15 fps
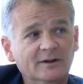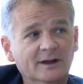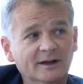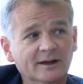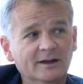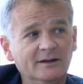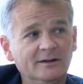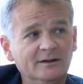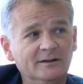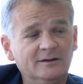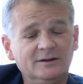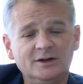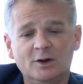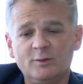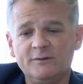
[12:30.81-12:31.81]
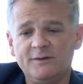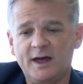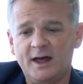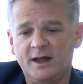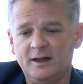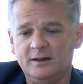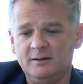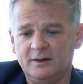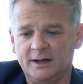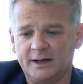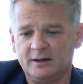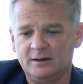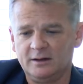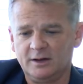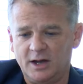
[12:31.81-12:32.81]
And you know, we've had
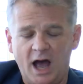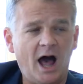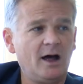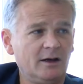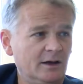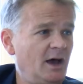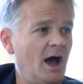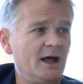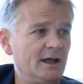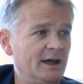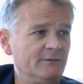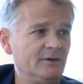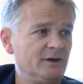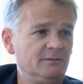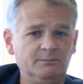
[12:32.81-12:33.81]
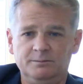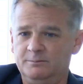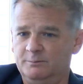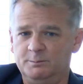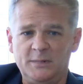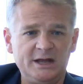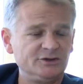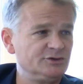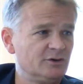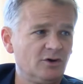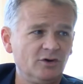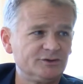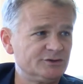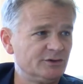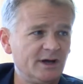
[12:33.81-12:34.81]
like God, God, every major
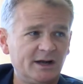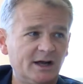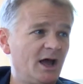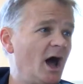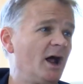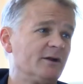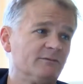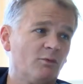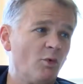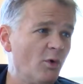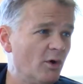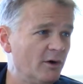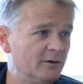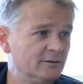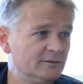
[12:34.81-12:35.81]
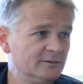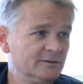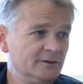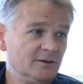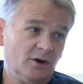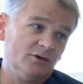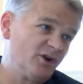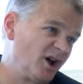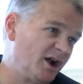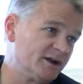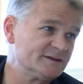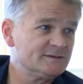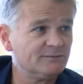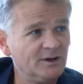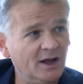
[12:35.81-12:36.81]
culture had a god of war or a
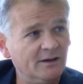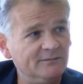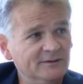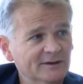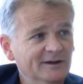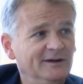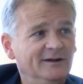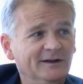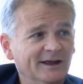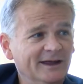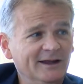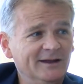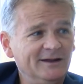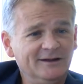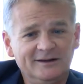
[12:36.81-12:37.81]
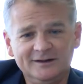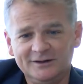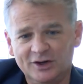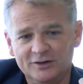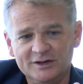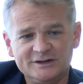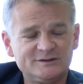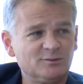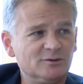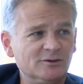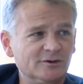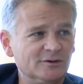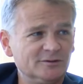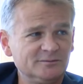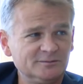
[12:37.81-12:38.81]
goddess of love, and it, you know, these
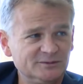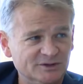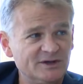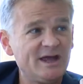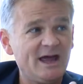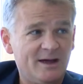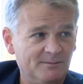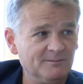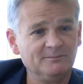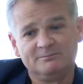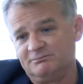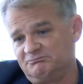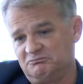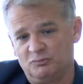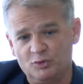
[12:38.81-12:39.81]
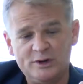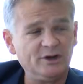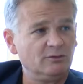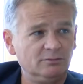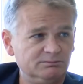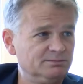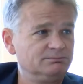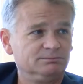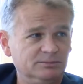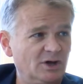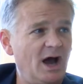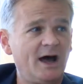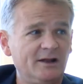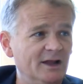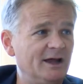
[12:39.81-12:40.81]
were to them real
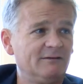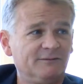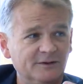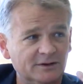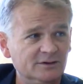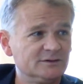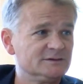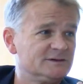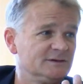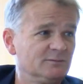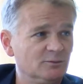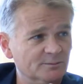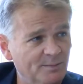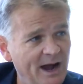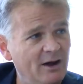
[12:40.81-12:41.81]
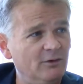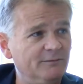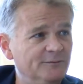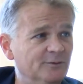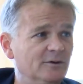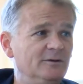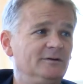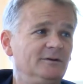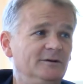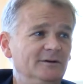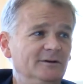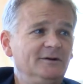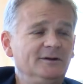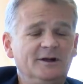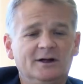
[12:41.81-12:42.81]
godlike figures that were powerful.
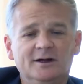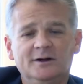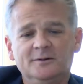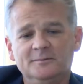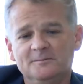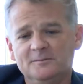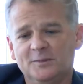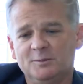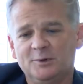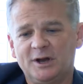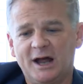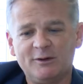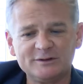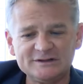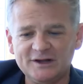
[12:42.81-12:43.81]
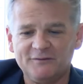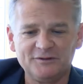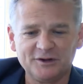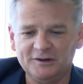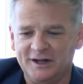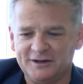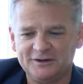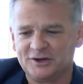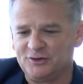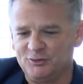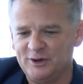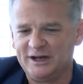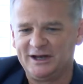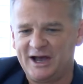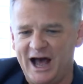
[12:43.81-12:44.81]
Um, but I always loved the, like the
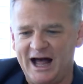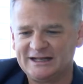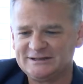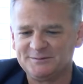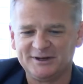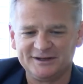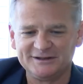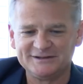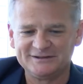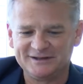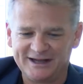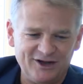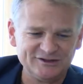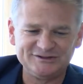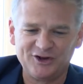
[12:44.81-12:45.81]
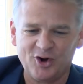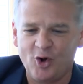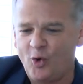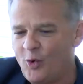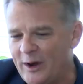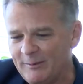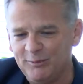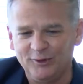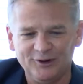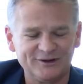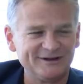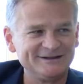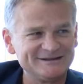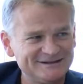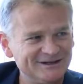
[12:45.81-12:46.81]
Greek gods because they also quibbled
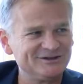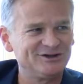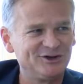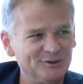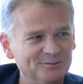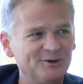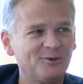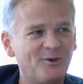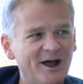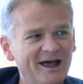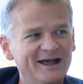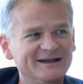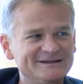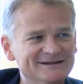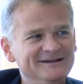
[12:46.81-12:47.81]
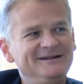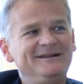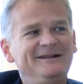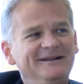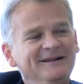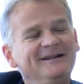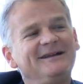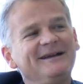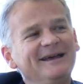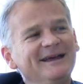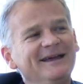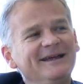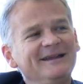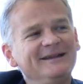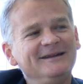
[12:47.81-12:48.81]
in such human ways.
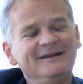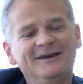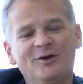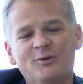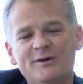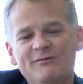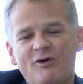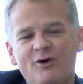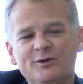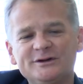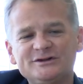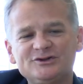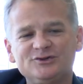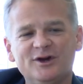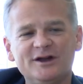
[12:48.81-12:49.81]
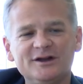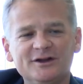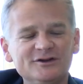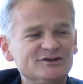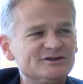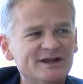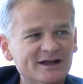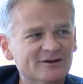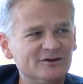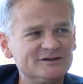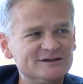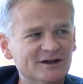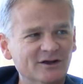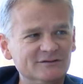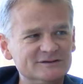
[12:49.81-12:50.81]
And we've always tried to understand
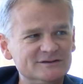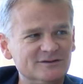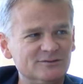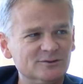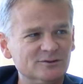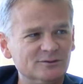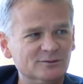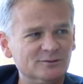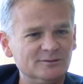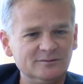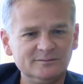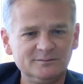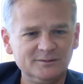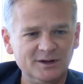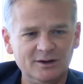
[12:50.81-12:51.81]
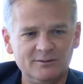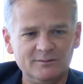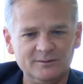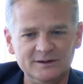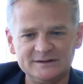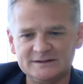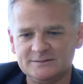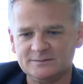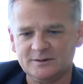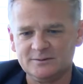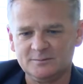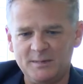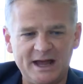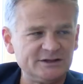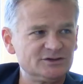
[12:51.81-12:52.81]
ourselves through you know these
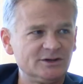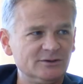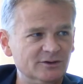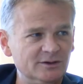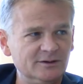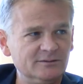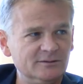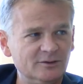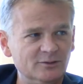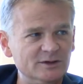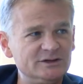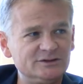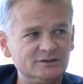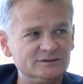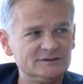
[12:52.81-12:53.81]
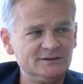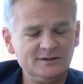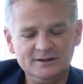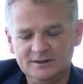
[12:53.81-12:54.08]
imaginary creatures